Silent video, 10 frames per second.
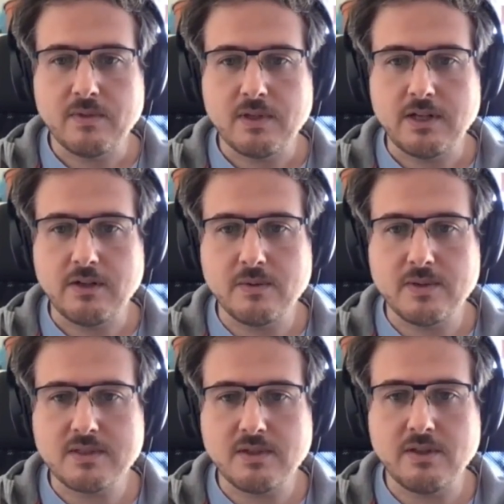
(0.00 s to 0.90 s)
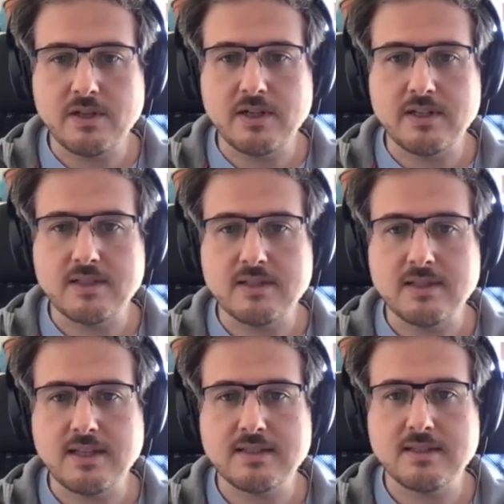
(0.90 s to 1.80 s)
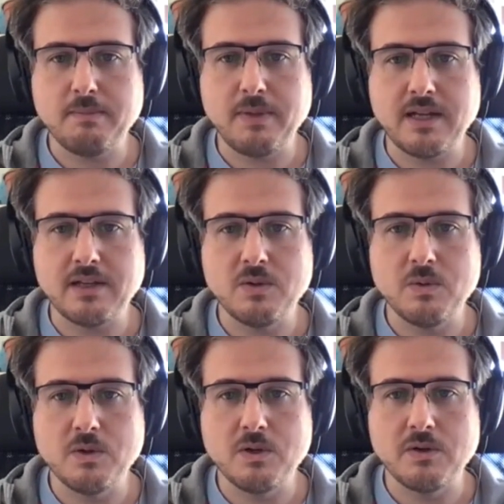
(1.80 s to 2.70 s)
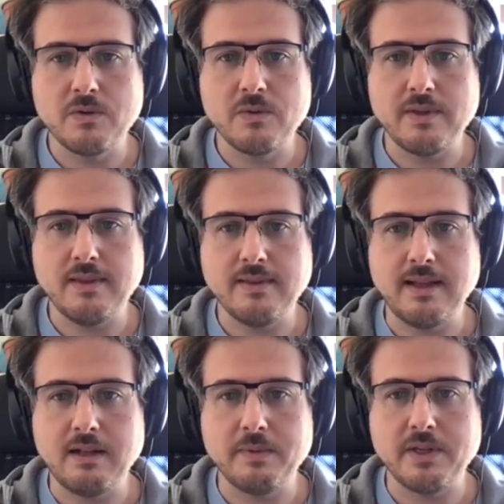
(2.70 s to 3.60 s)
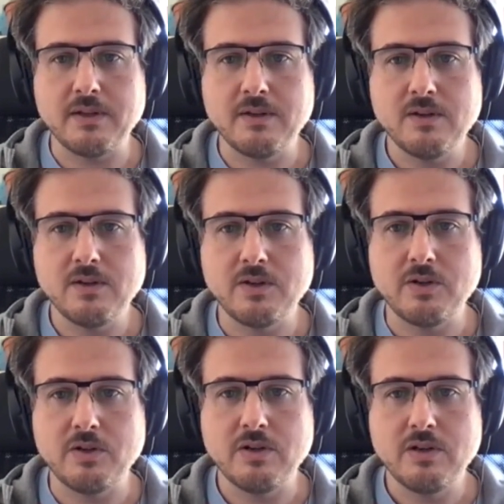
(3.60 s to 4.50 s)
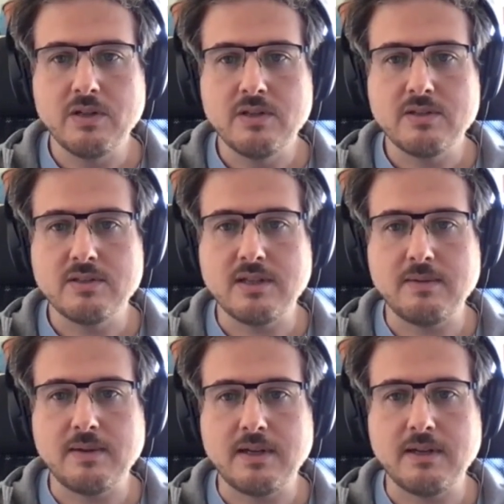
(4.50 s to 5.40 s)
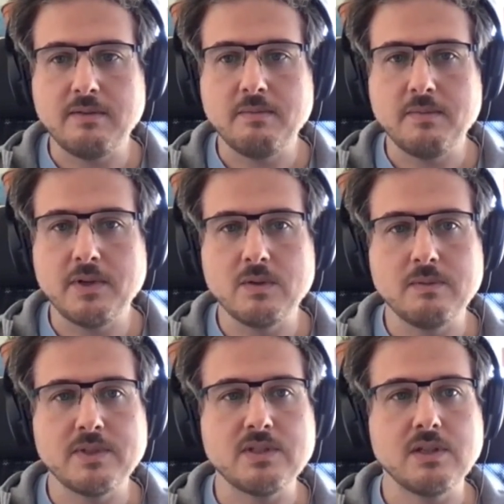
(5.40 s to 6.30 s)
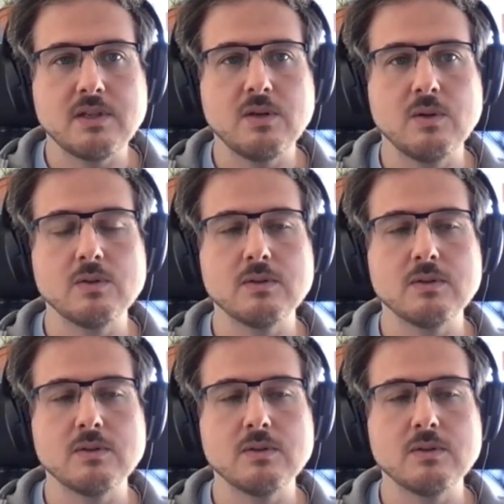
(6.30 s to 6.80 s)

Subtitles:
Another question here is, does the plugin work with Dalvik or Java virtual machine code?